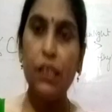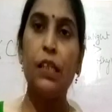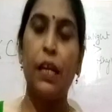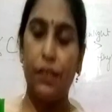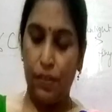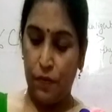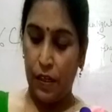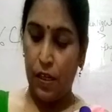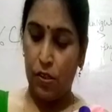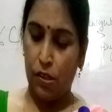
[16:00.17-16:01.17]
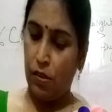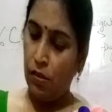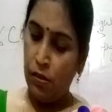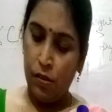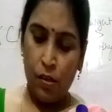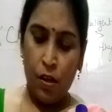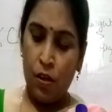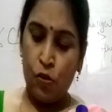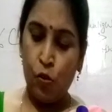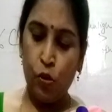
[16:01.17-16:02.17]
denitrification.
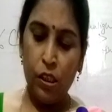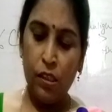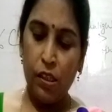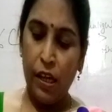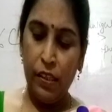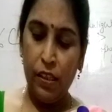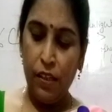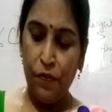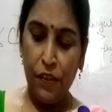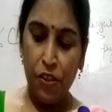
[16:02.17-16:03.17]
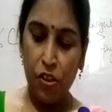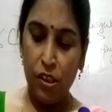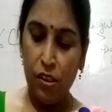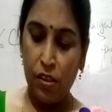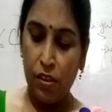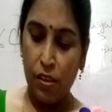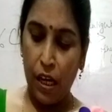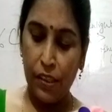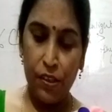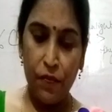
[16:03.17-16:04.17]
So just write the definition.
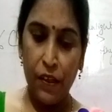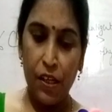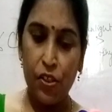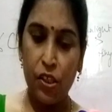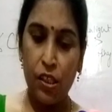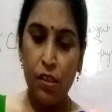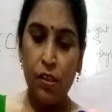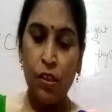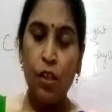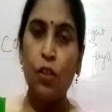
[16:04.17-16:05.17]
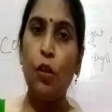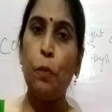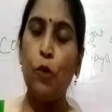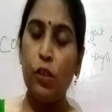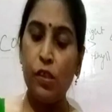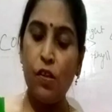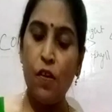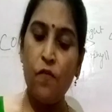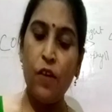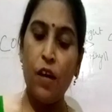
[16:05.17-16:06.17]
Nitrification, the process
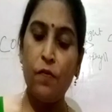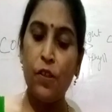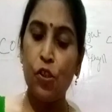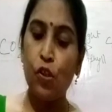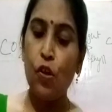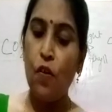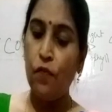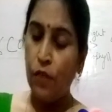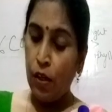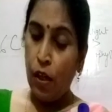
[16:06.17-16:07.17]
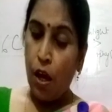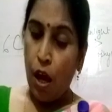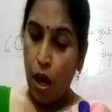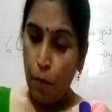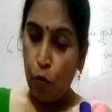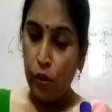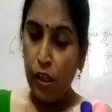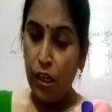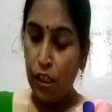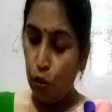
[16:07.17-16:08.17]
of conversion of
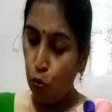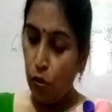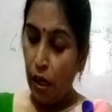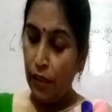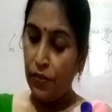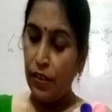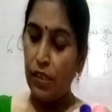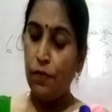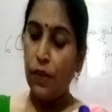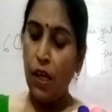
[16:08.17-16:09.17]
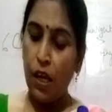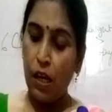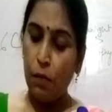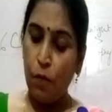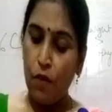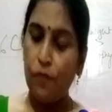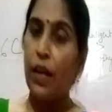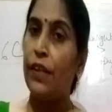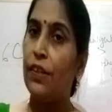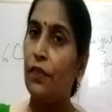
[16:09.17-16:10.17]
ammonia into nitrates with the help of
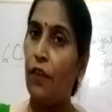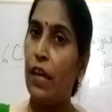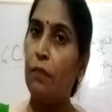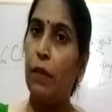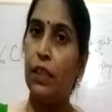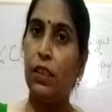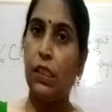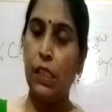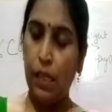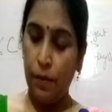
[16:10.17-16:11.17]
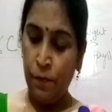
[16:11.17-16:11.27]
nitrifying bacteria,